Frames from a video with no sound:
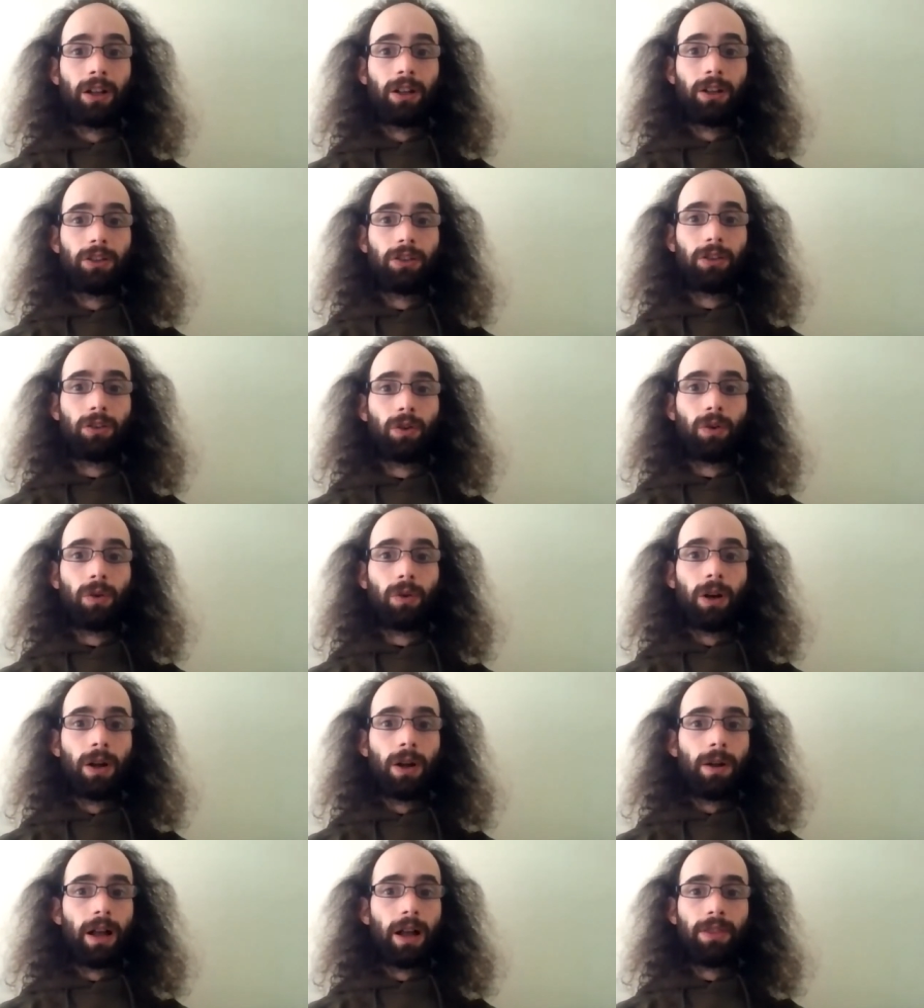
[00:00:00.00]
You know,
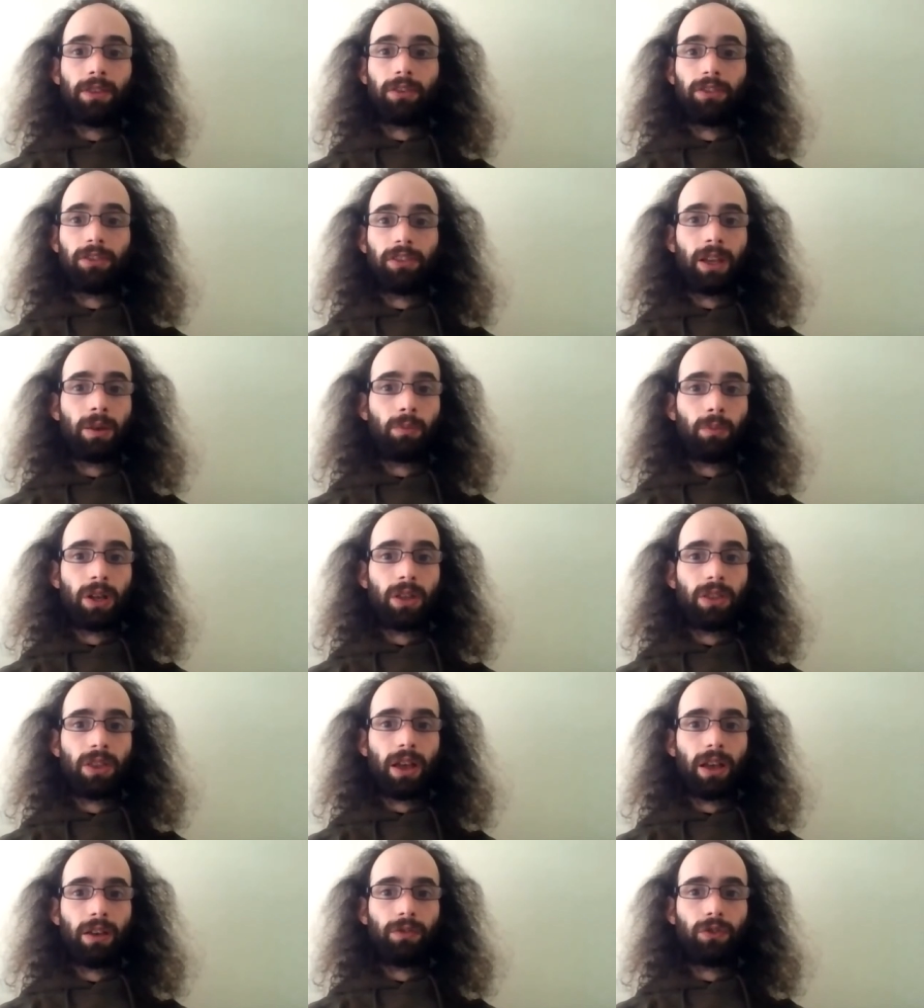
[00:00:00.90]
in the same way
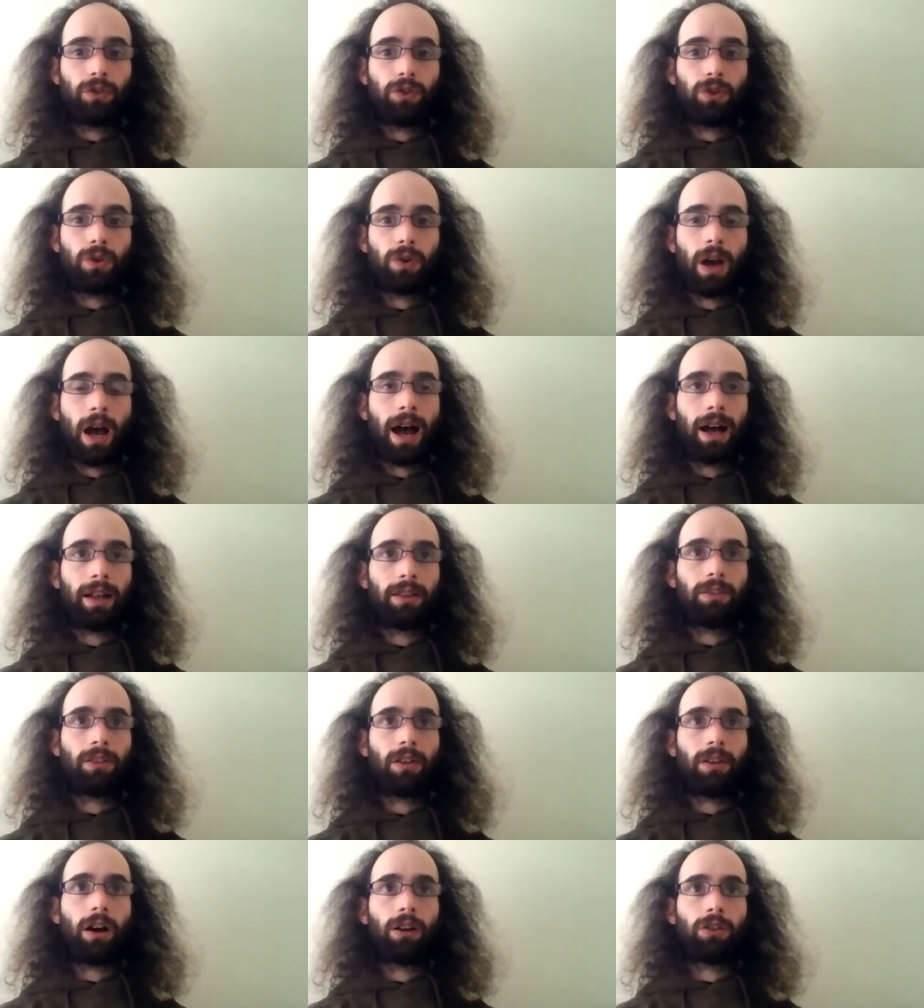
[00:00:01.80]
that if you had
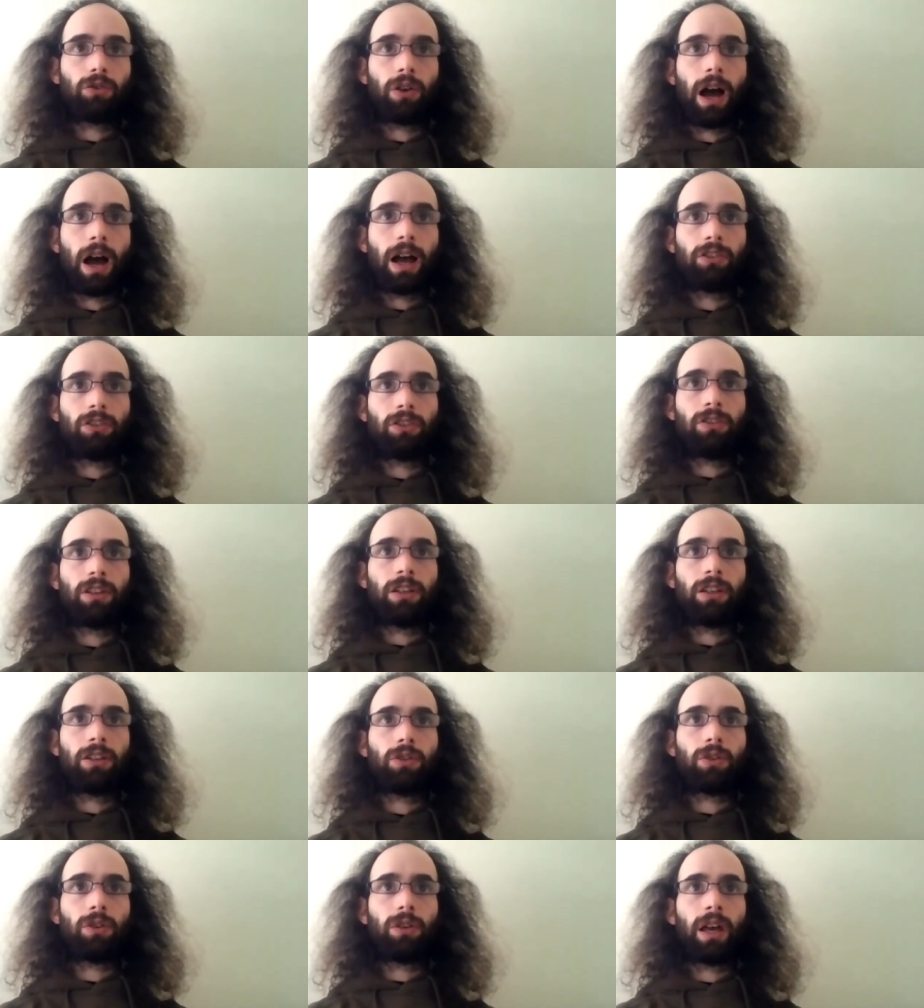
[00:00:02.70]
a tragedy
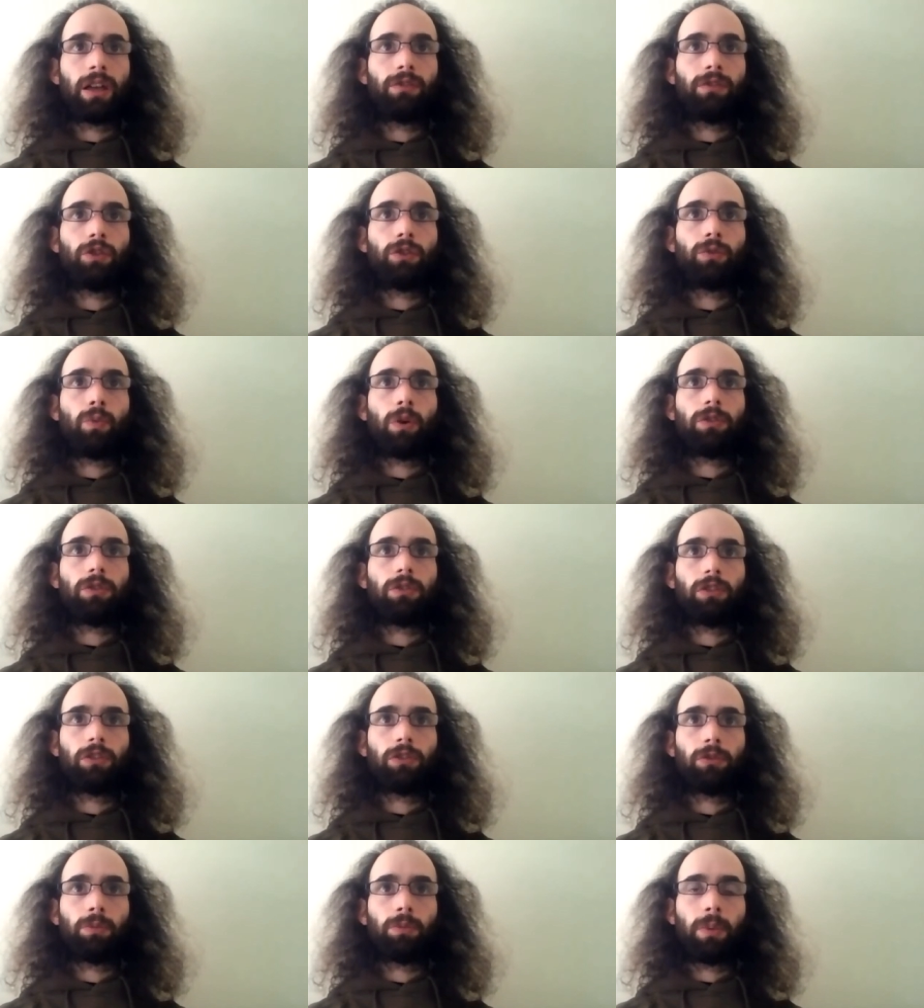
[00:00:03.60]
in your life, you'd want
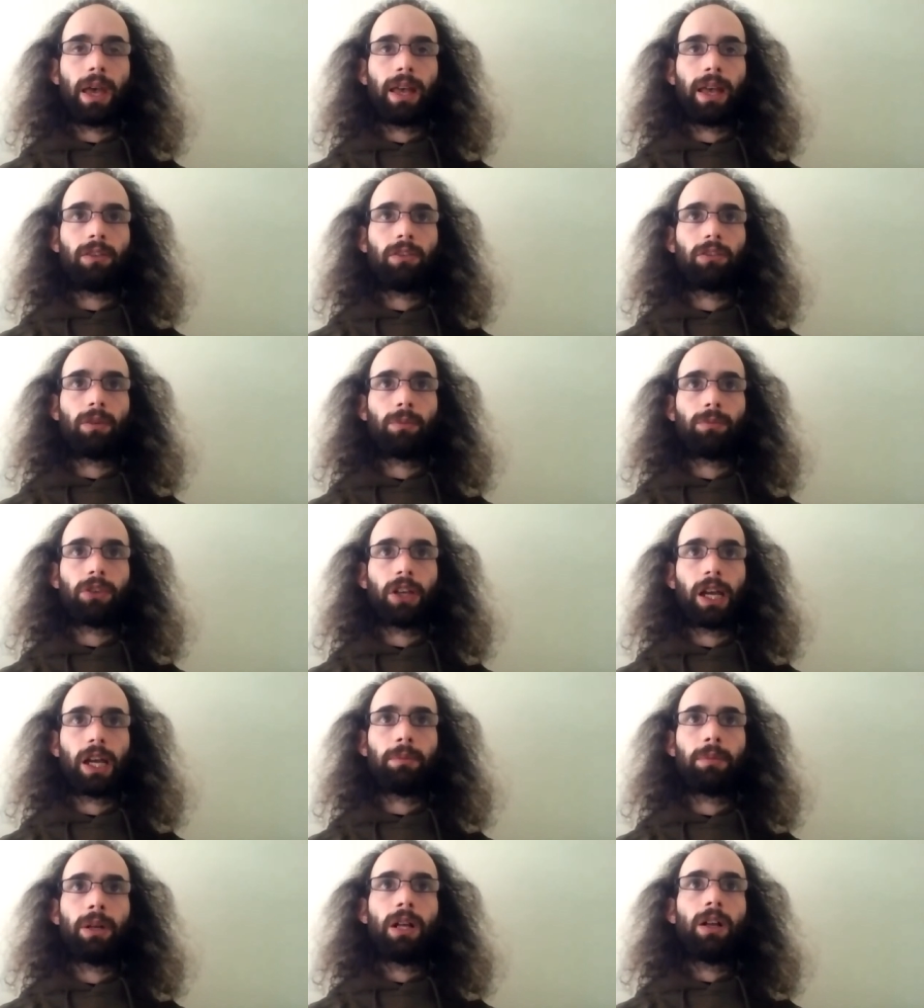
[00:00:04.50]
to spend some
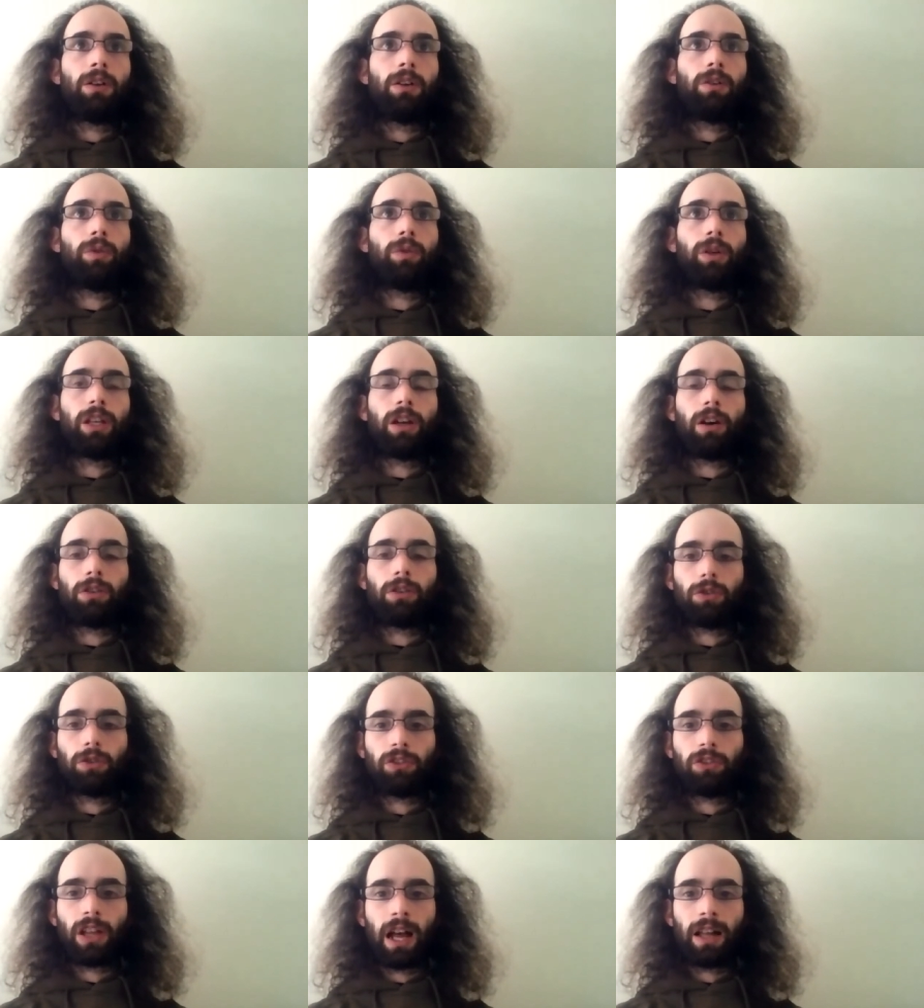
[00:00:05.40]
time really
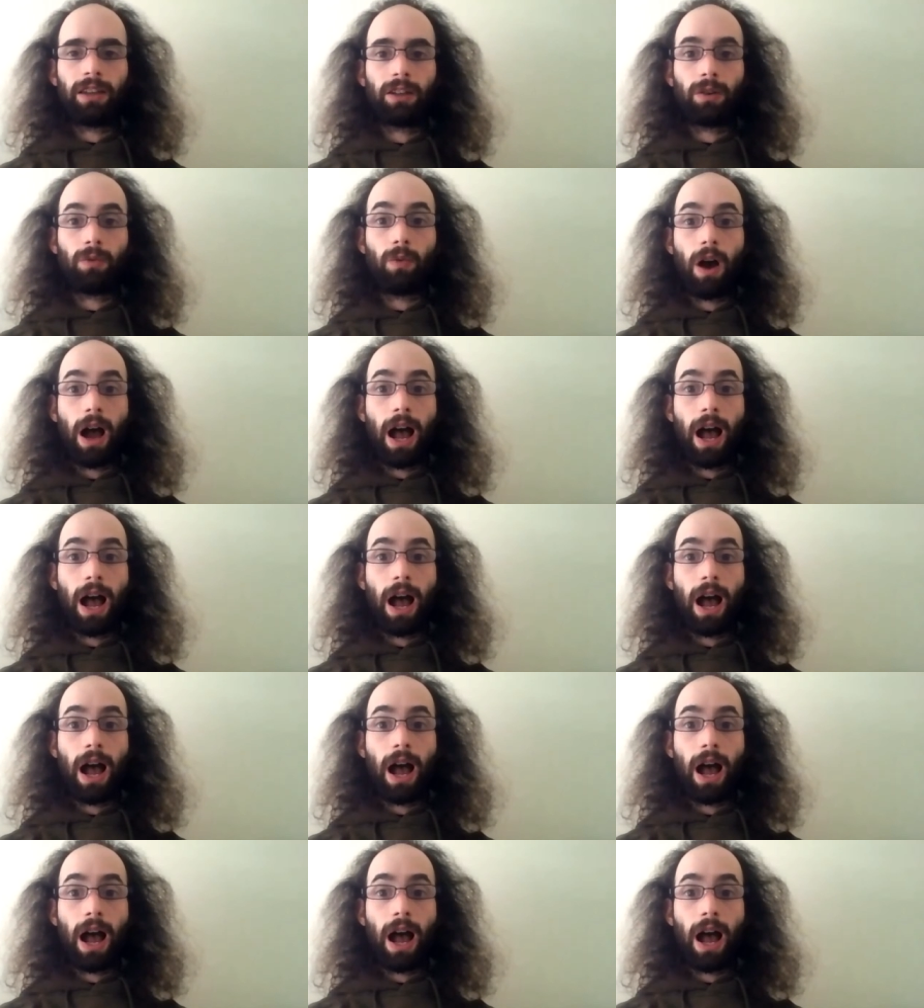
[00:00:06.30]
understanding what
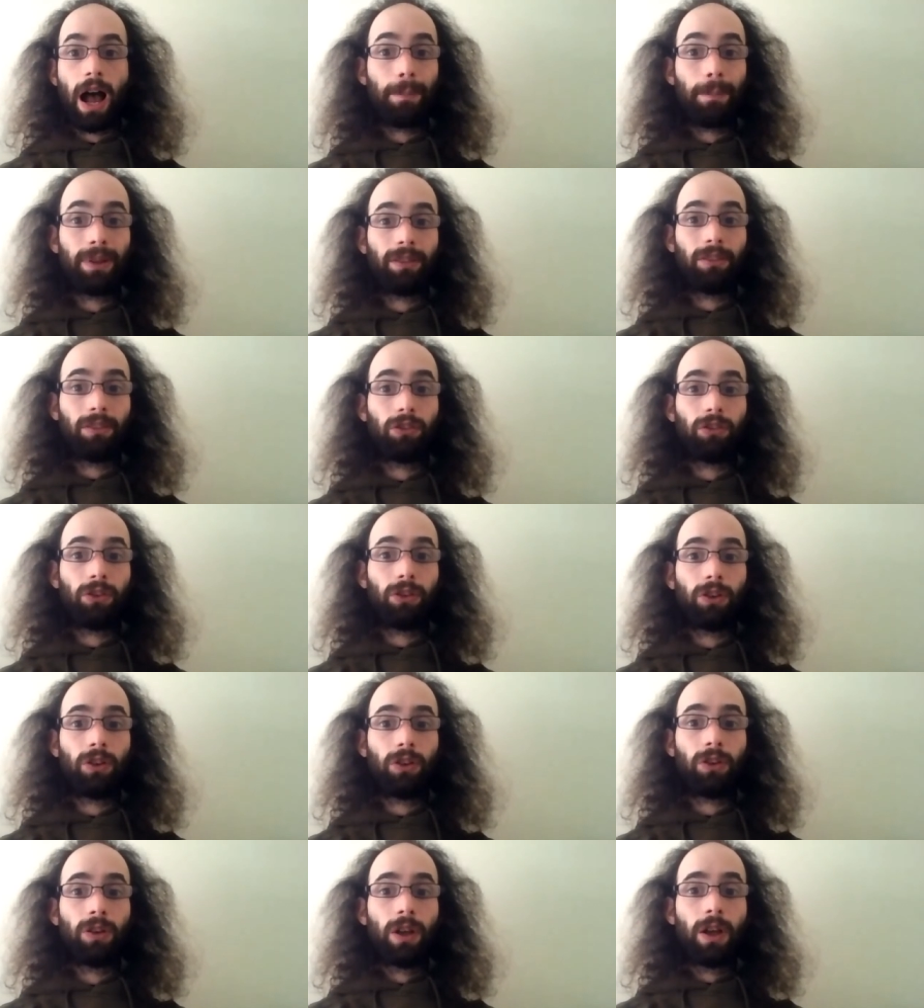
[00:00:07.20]
actually happened to you.